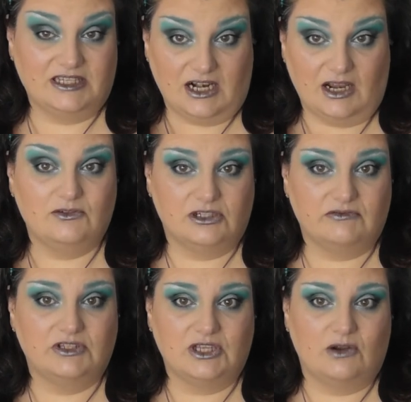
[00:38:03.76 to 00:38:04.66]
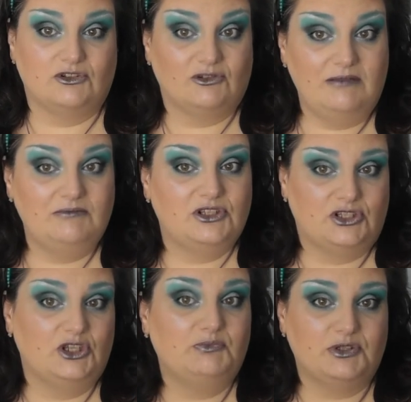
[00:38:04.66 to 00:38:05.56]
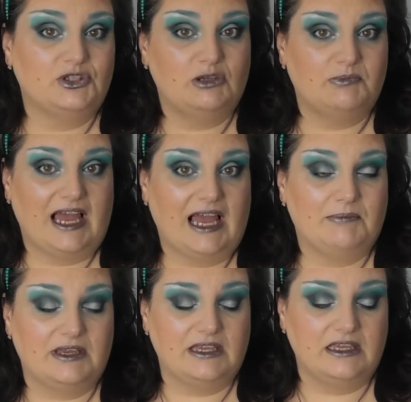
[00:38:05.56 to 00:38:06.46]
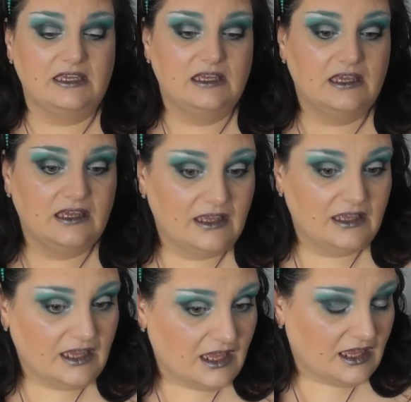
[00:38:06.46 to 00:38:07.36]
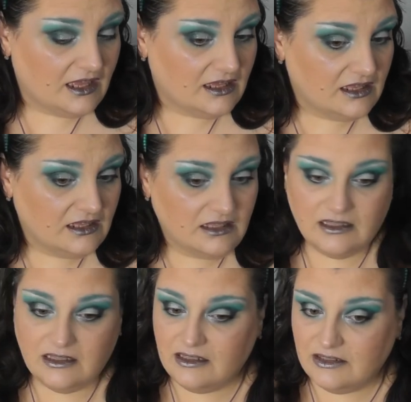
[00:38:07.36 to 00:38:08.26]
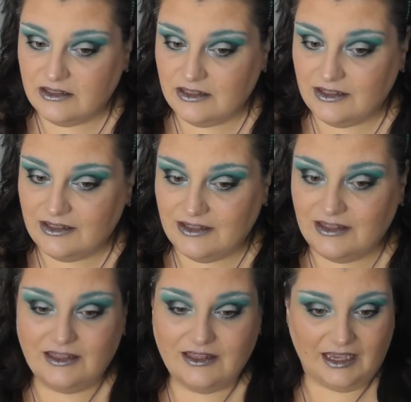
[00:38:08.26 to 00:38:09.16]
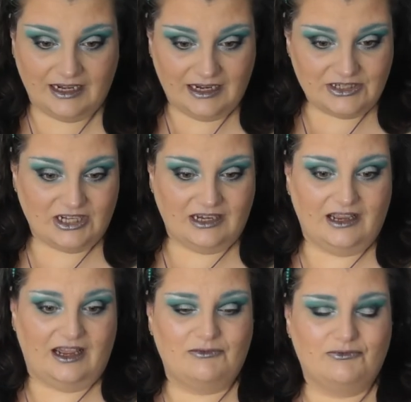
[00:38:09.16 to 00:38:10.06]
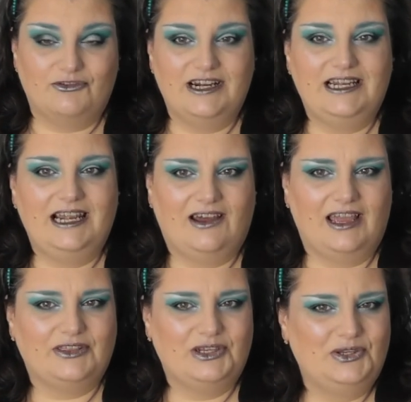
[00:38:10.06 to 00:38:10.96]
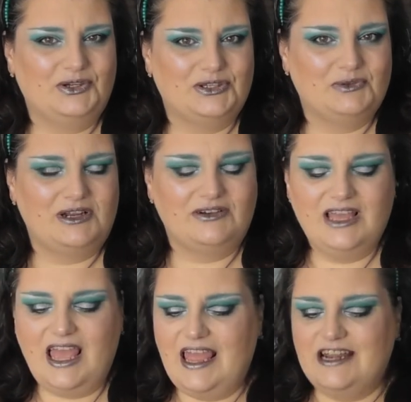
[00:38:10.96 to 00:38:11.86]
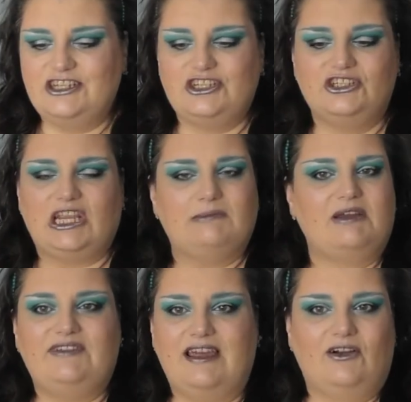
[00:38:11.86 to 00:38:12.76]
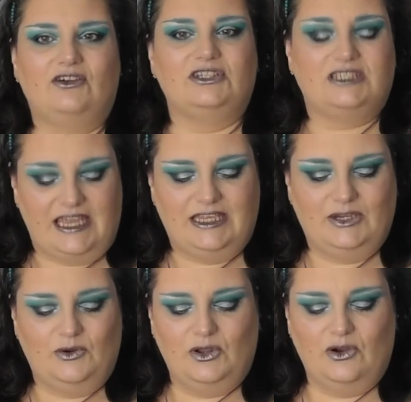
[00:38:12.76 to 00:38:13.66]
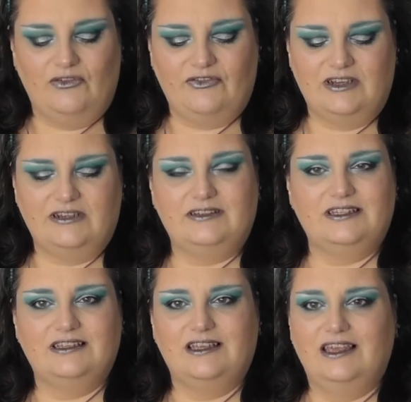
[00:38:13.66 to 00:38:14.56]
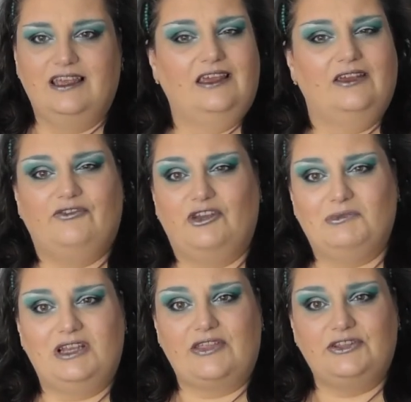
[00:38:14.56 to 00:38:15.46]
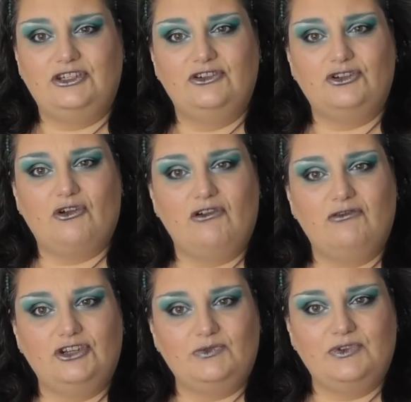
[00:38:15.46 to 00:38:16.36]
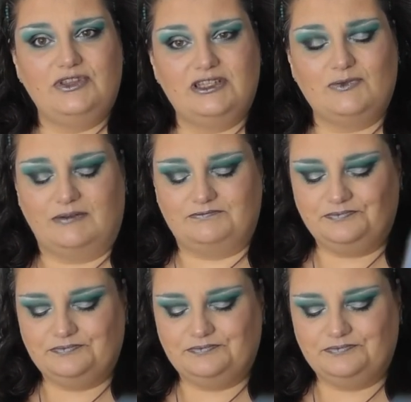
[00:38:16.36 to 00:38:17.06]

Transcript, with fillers: close a result, so I'm super, super happy. And actually, I really like the look as well. It's just a shame I've now got to take it all off and film another tutorial just with this one.